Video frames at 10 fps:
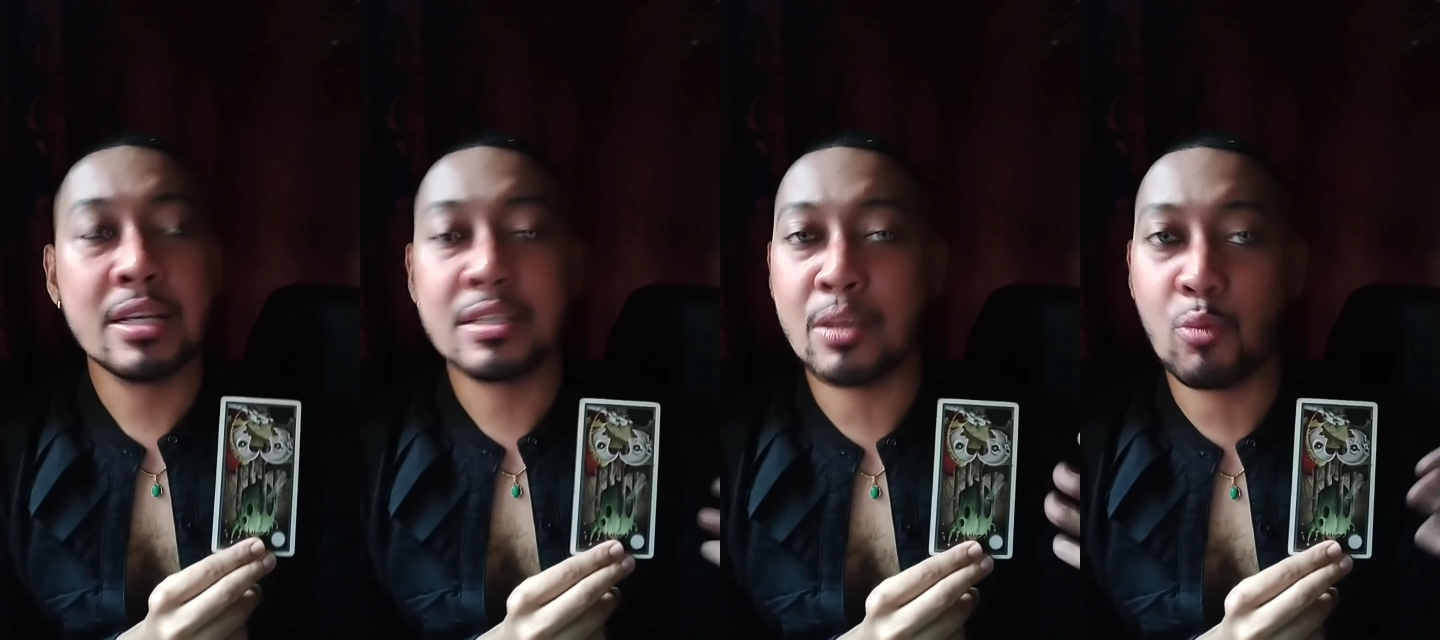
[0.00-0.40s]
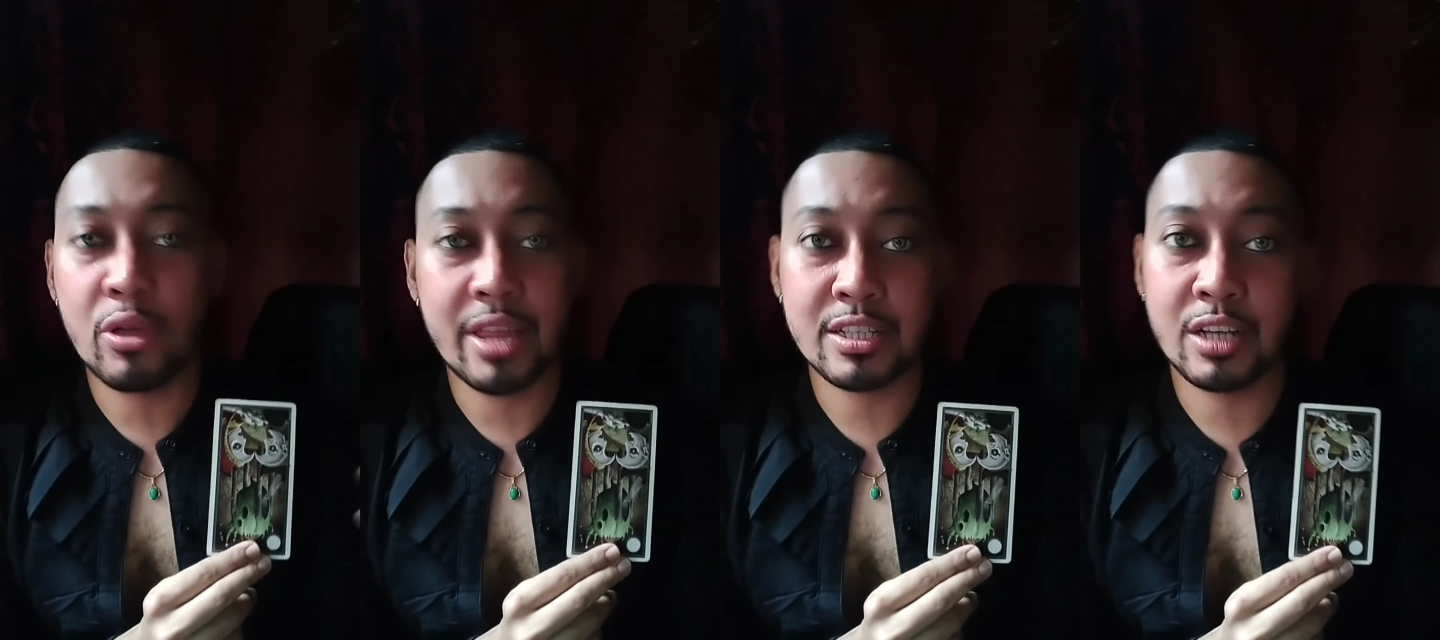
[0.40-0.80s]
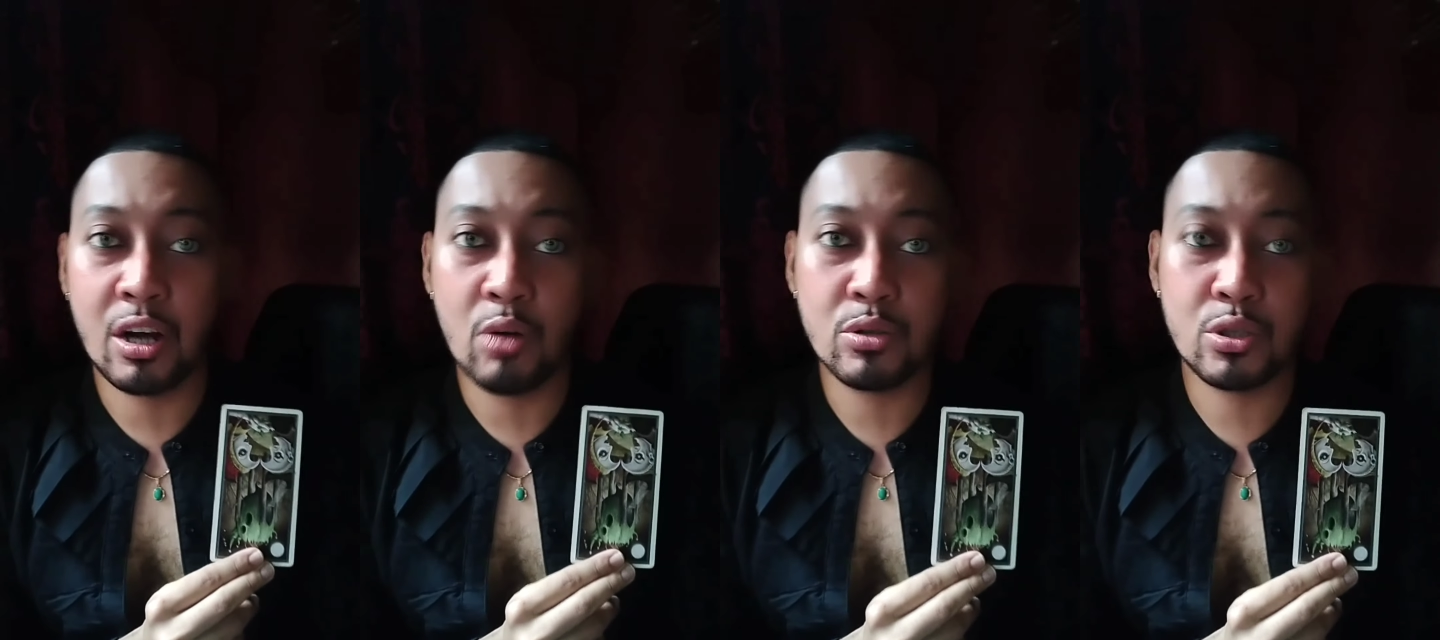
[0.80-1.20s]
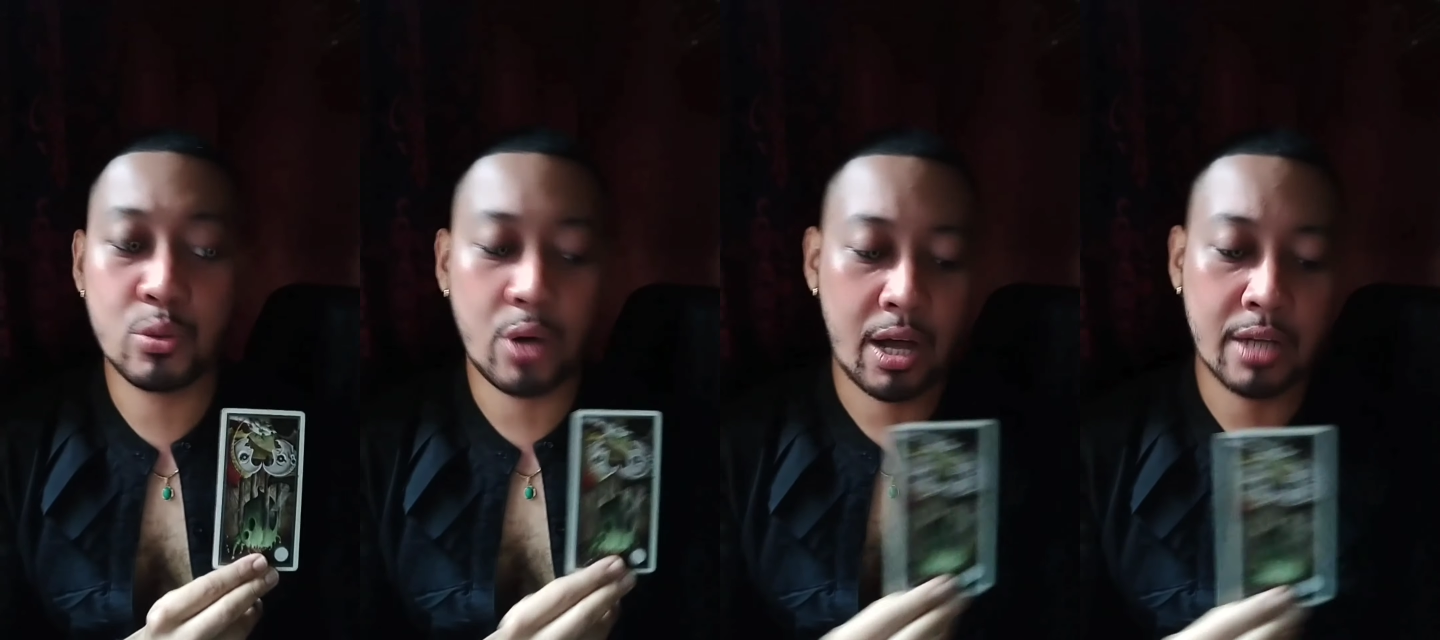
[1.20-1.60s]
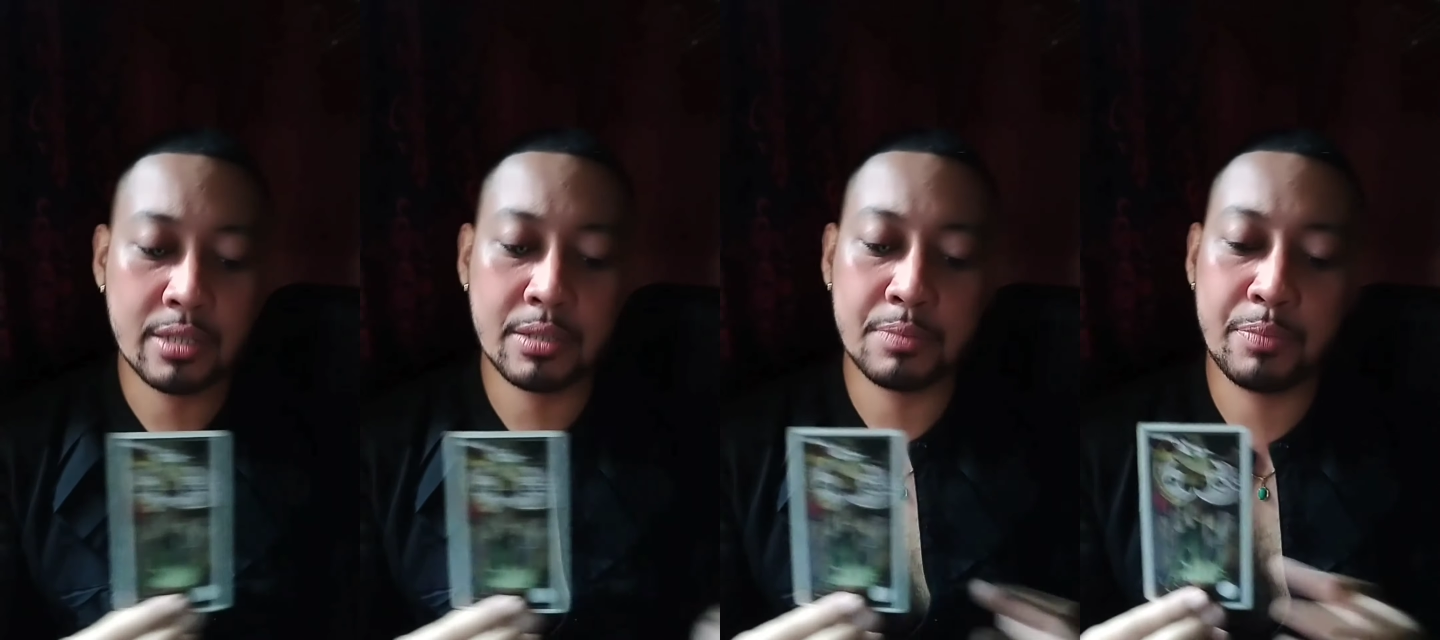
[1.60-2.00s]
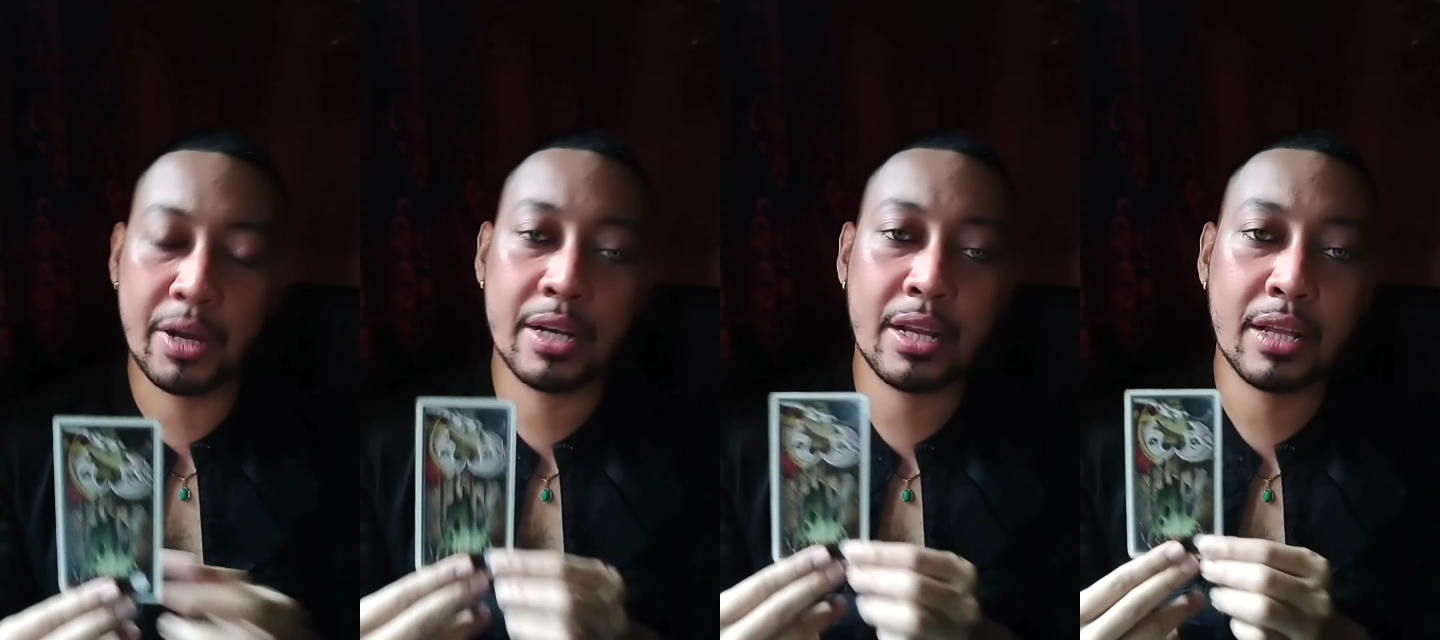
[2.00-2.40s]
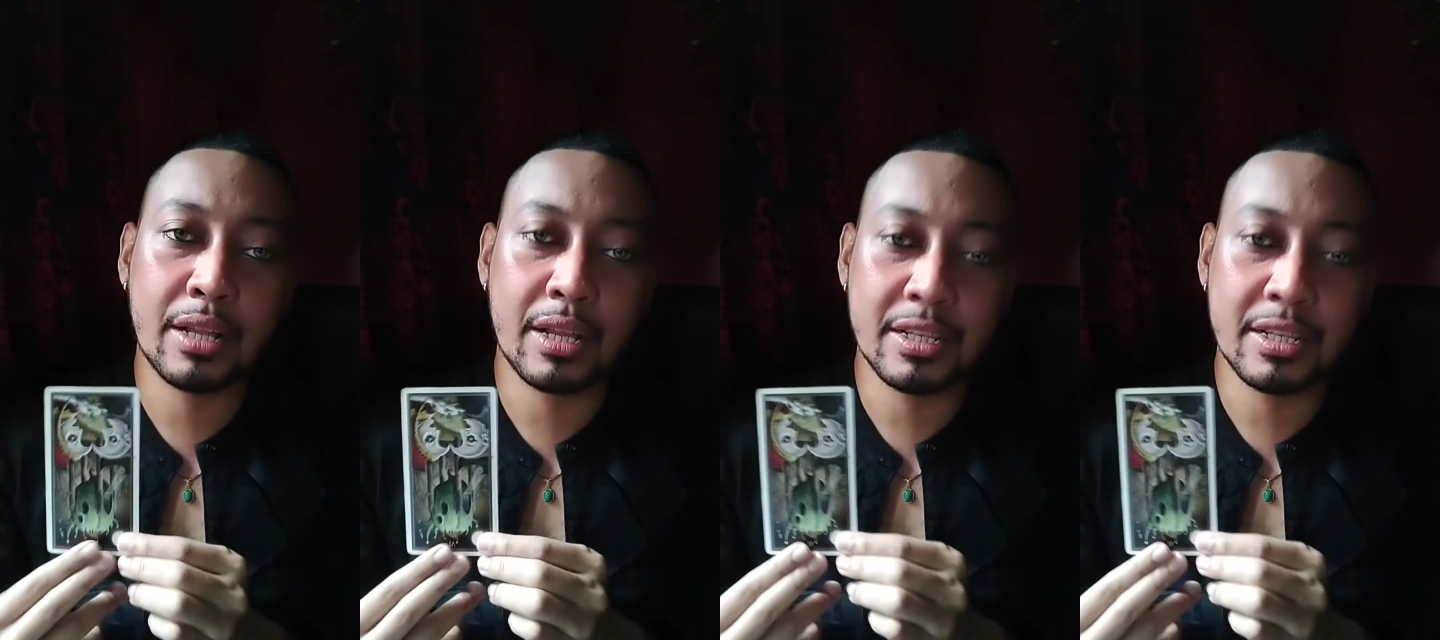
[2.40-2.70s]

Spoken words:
someone that is close to us, but